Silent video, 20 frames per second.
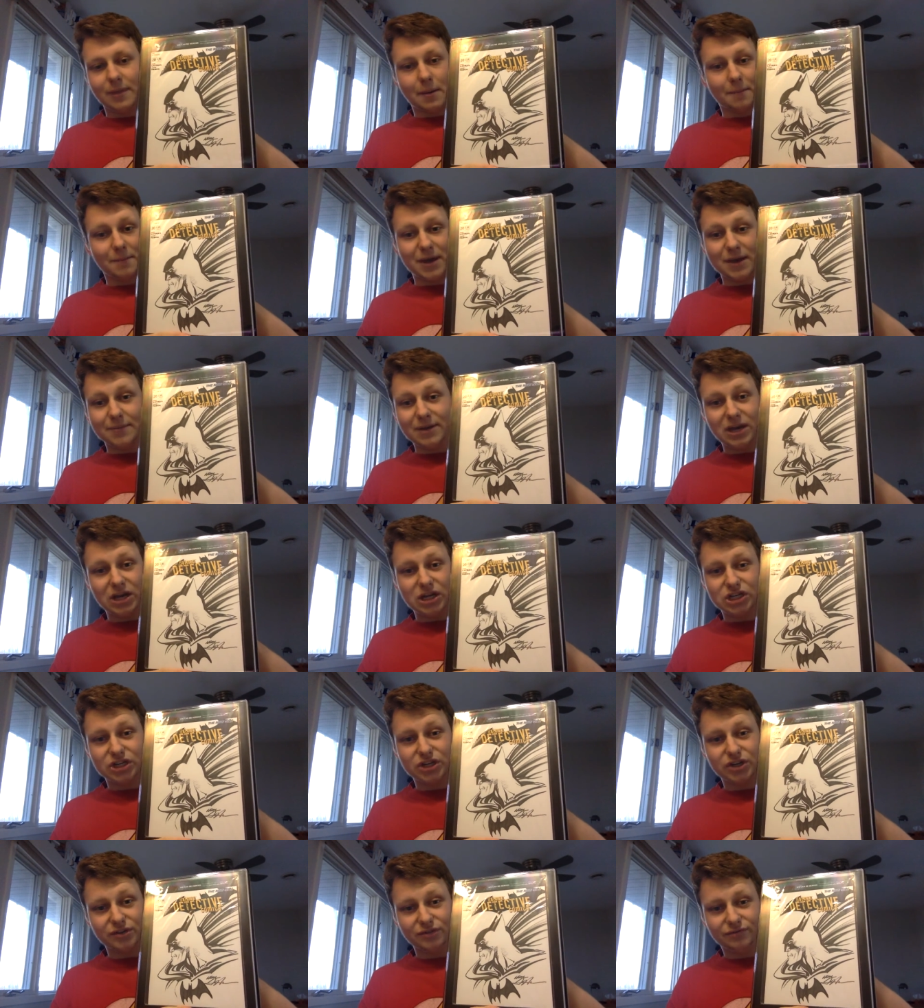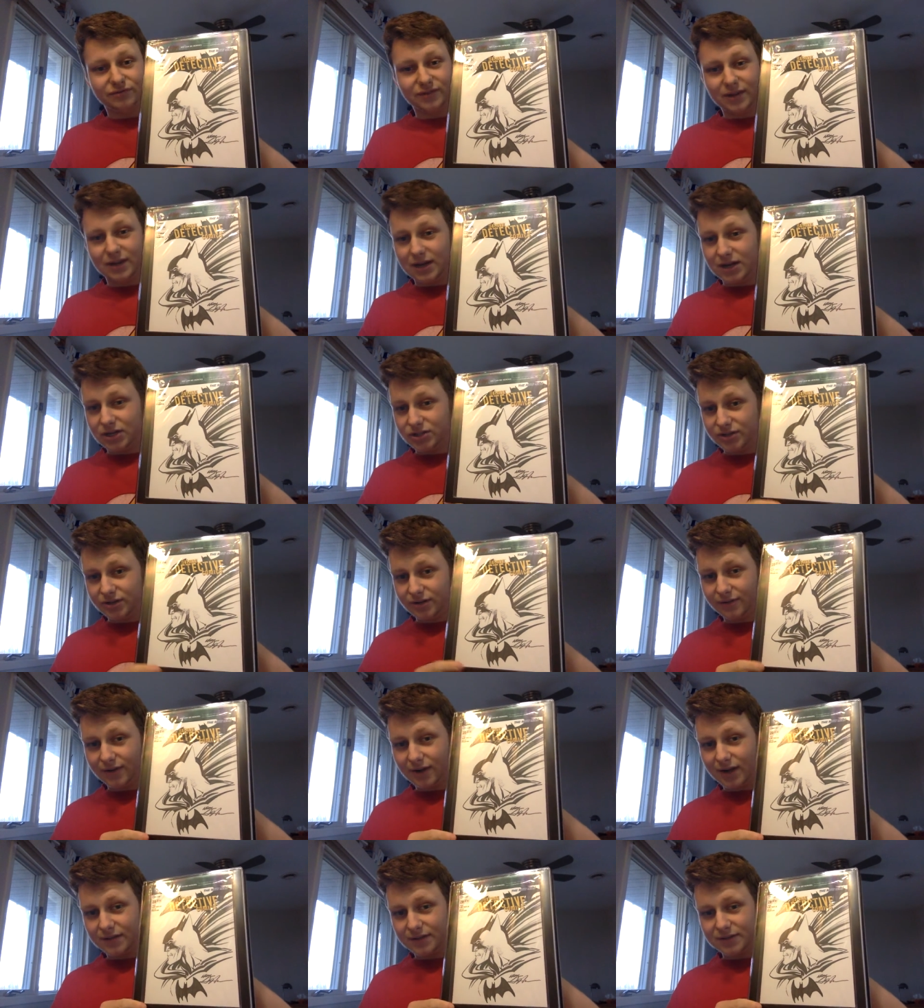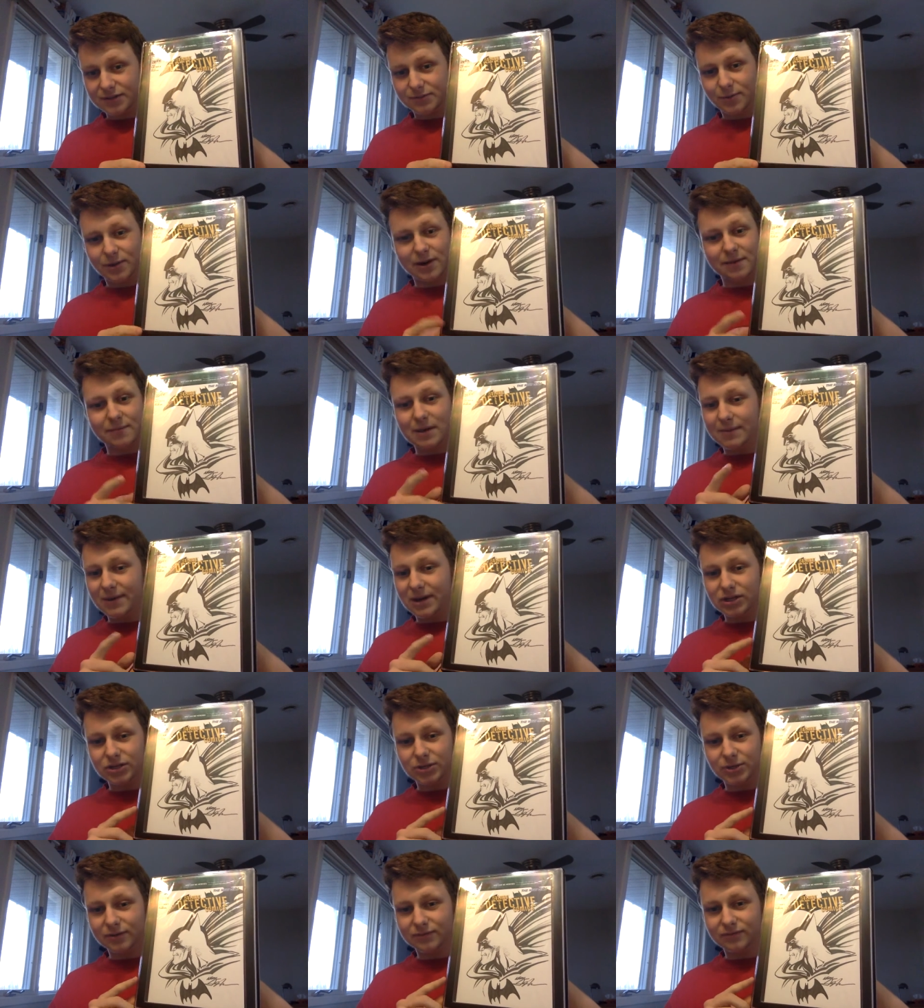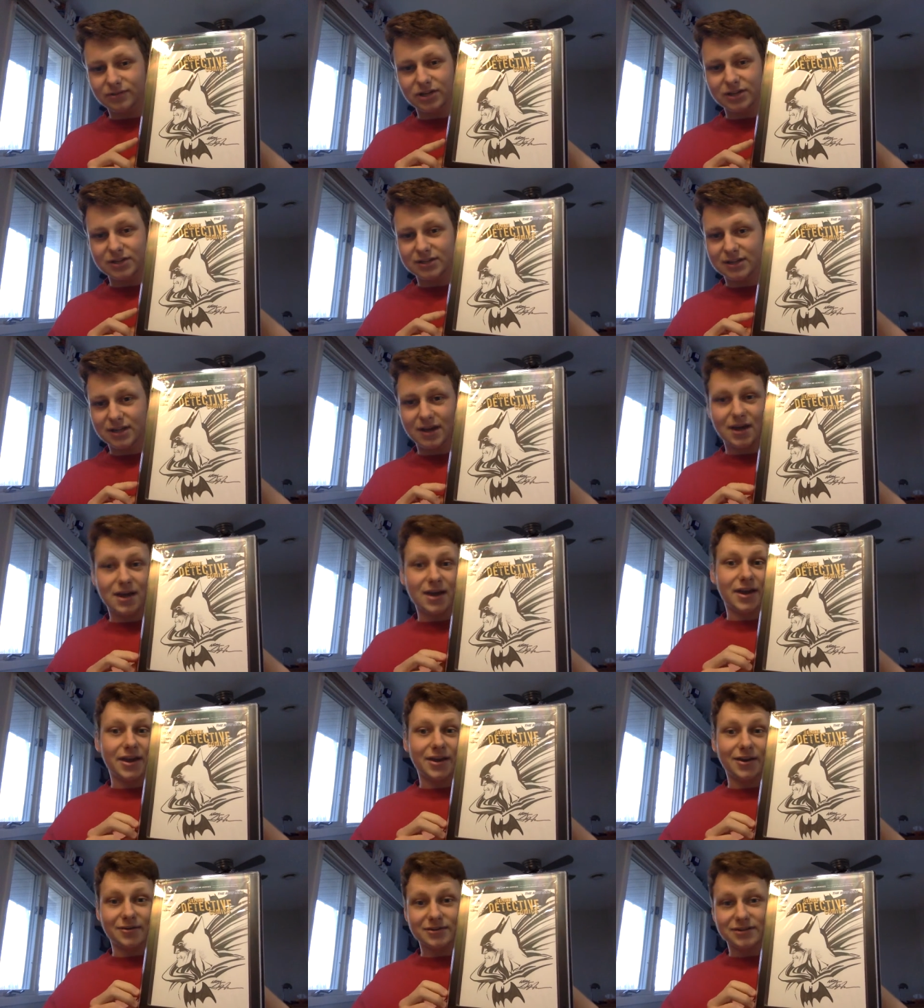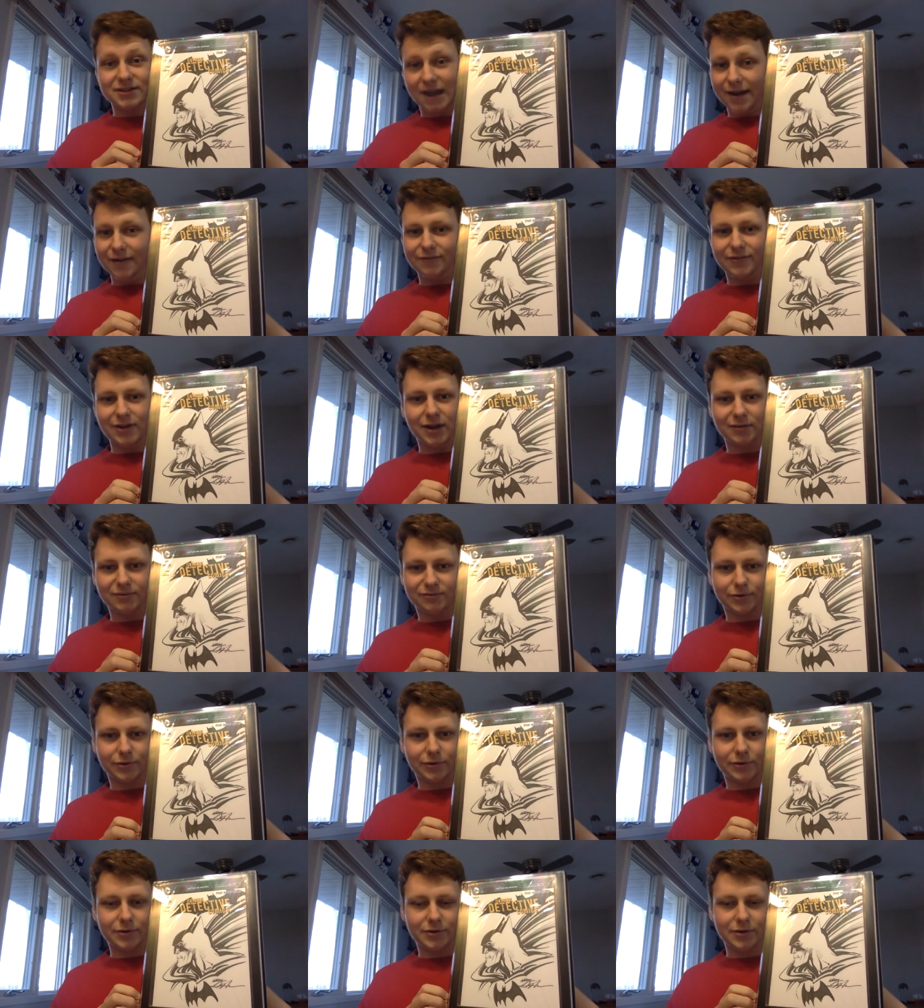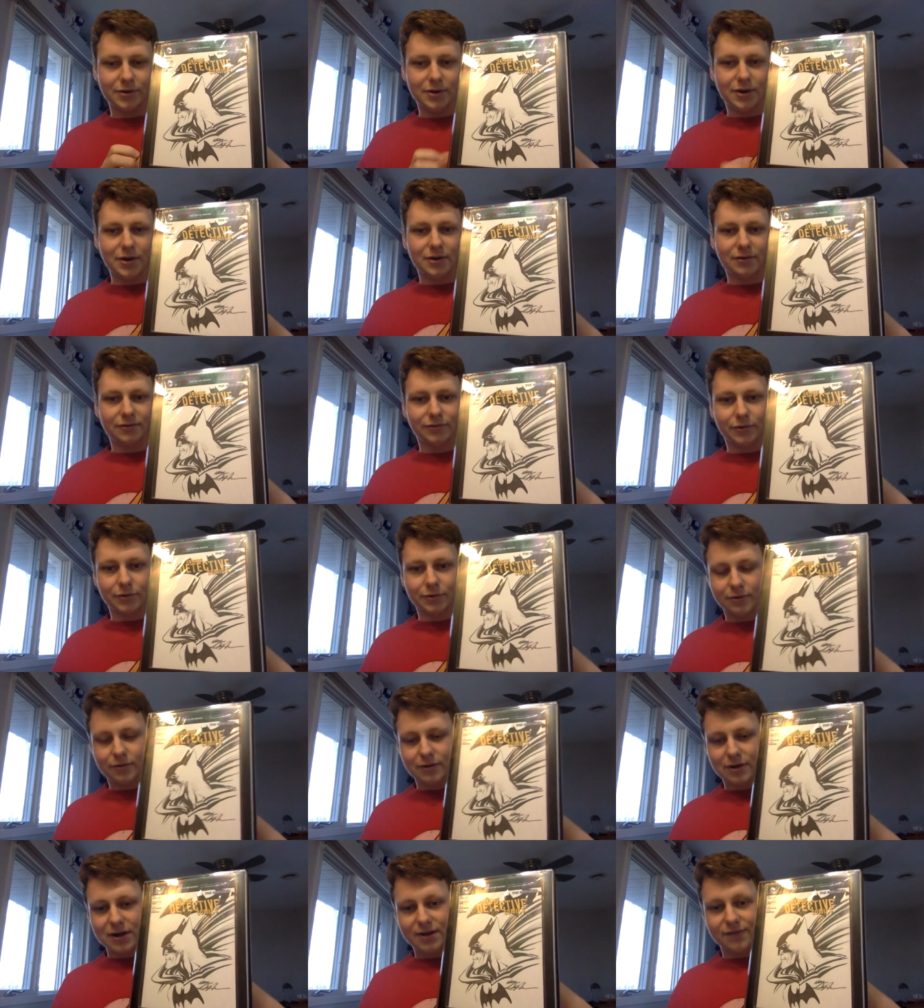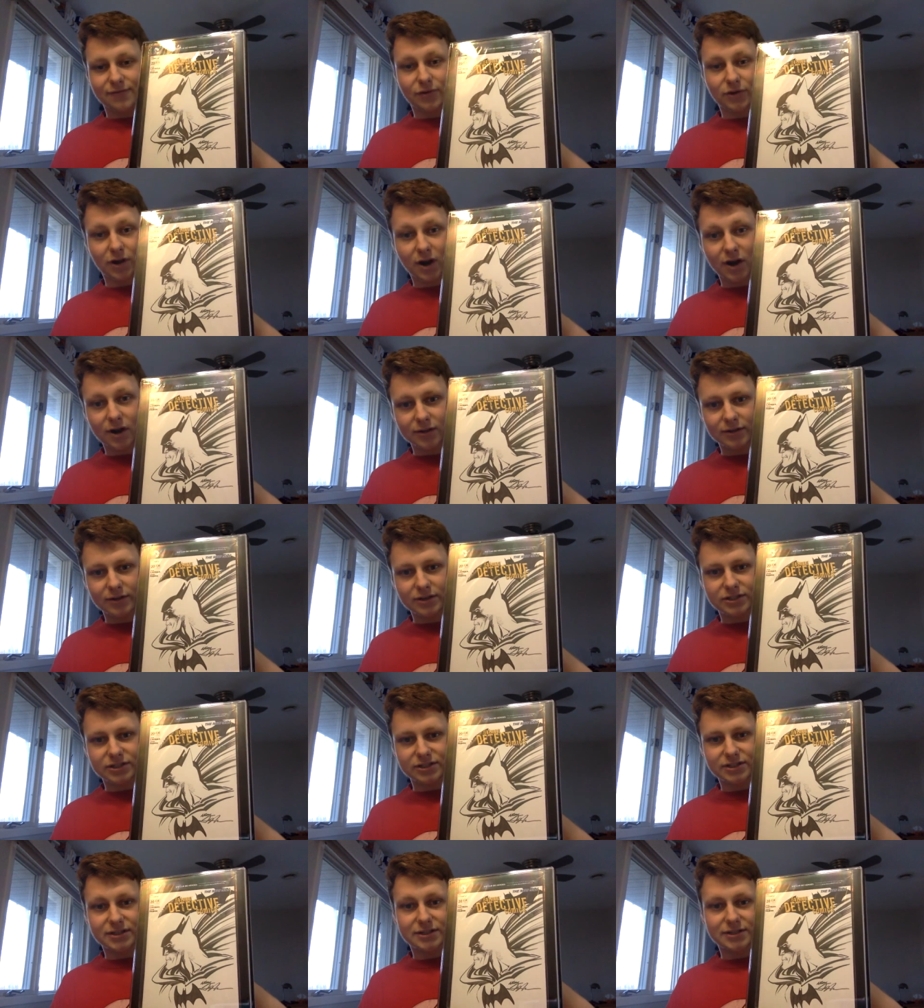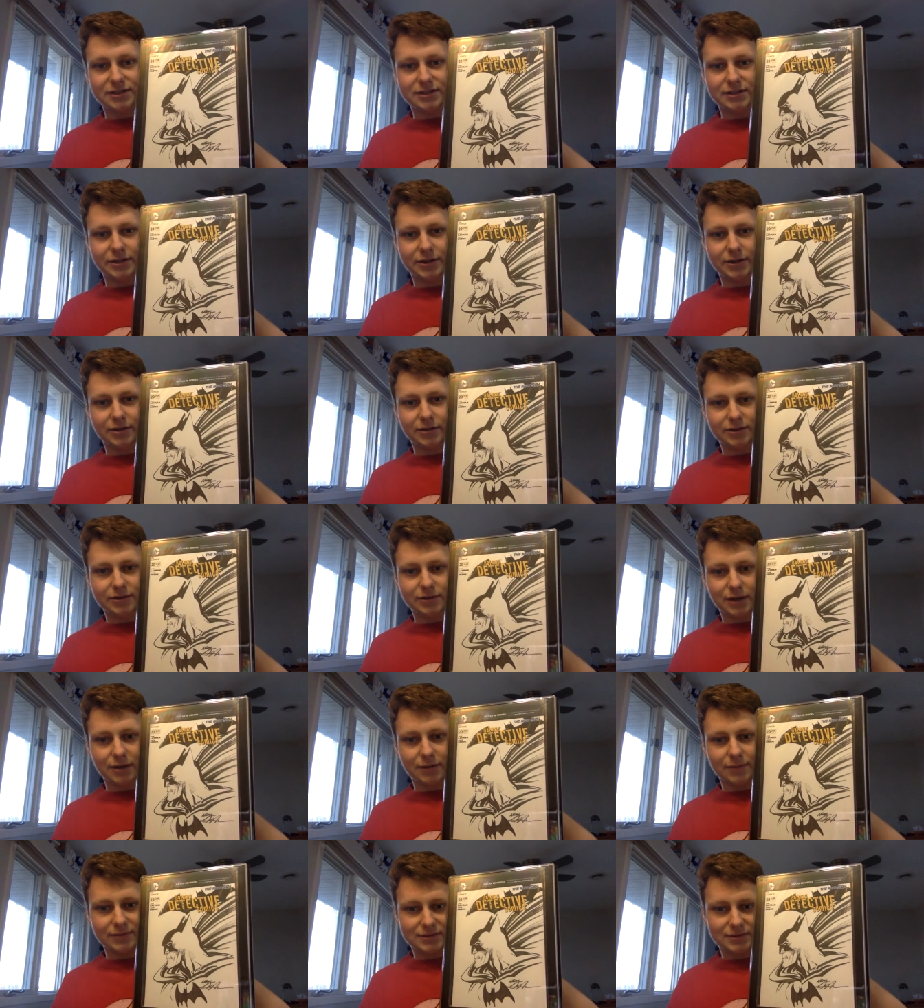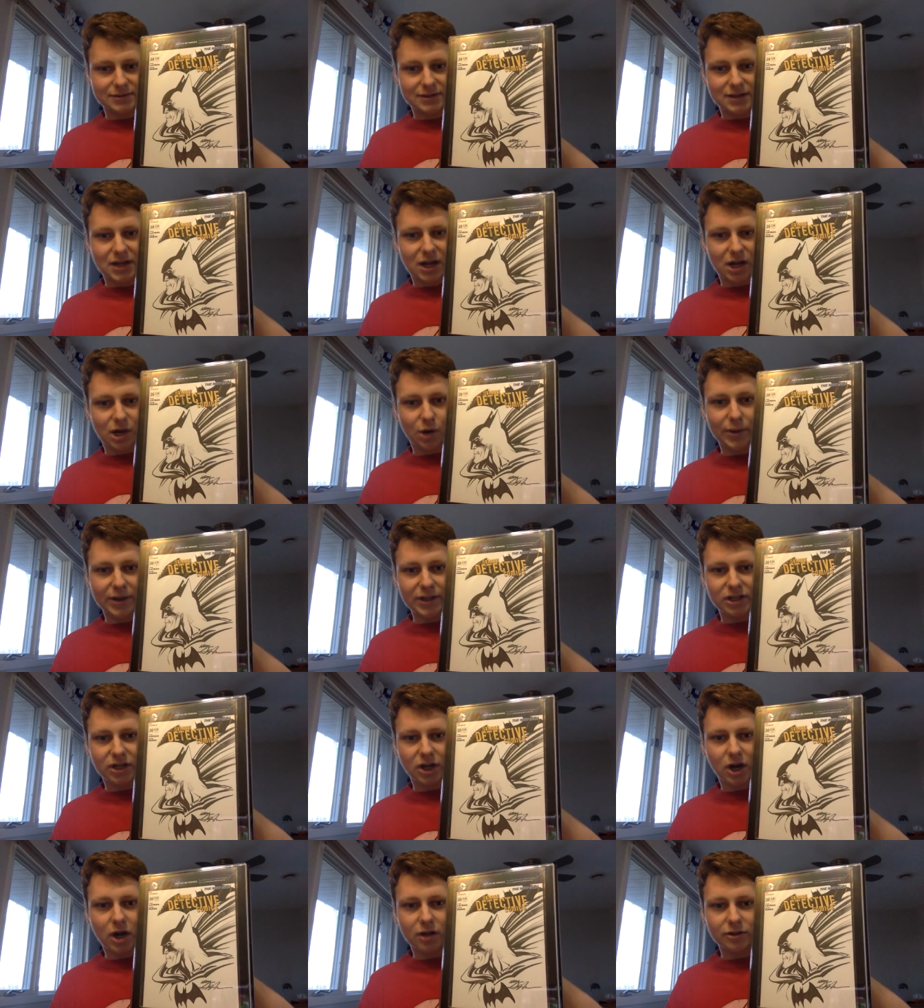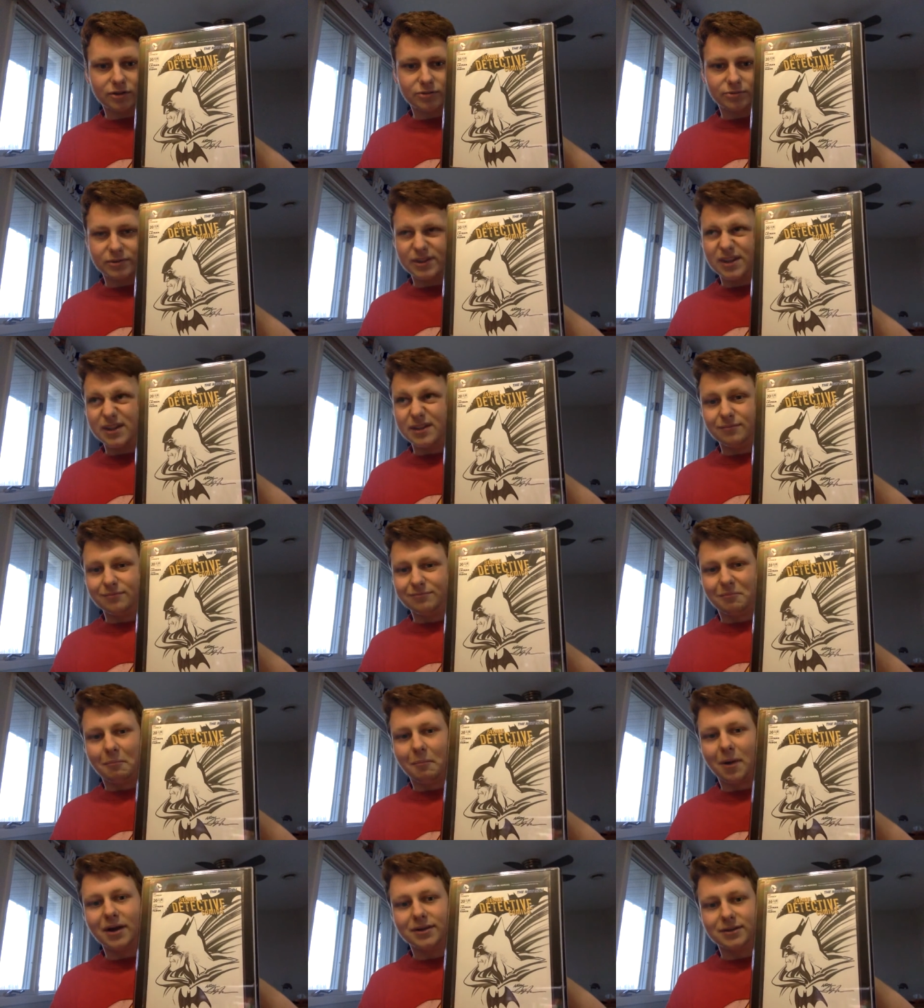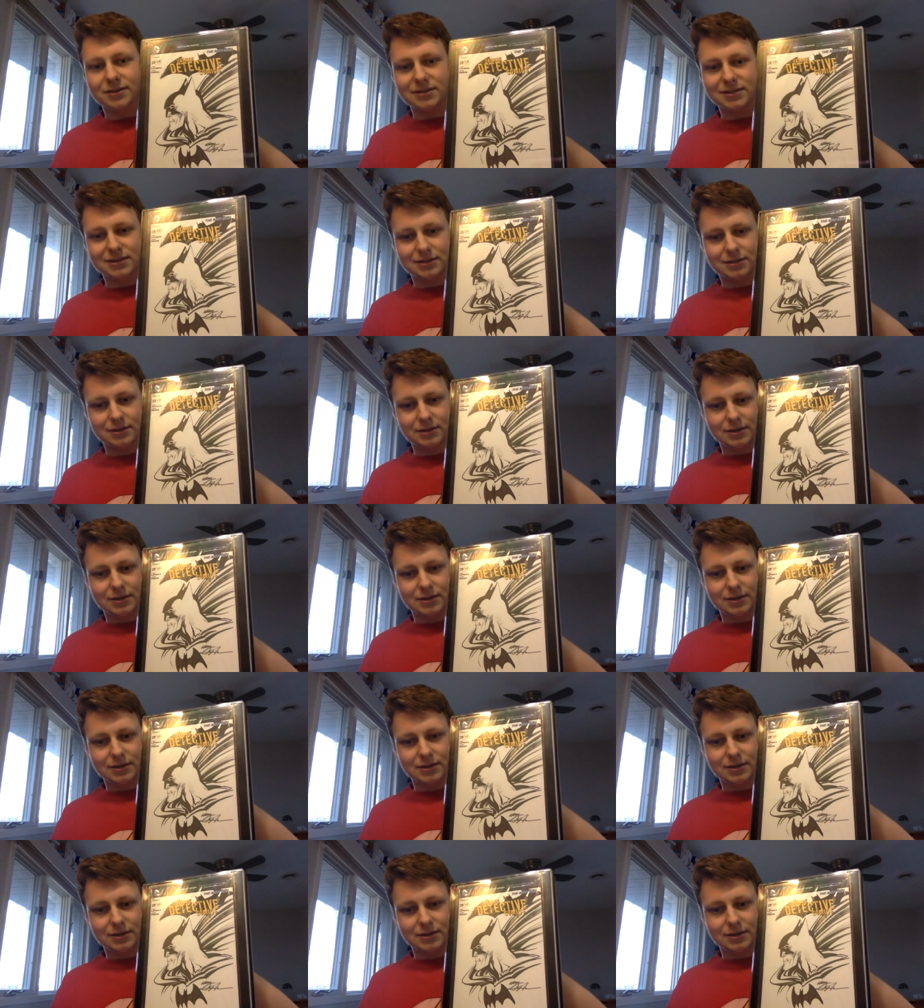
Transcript: maybe I should have, I shouldn't have got this one, and maybe I should have just, you know, saved up for, for, uh, for college. It's, you know, I was going into college within months,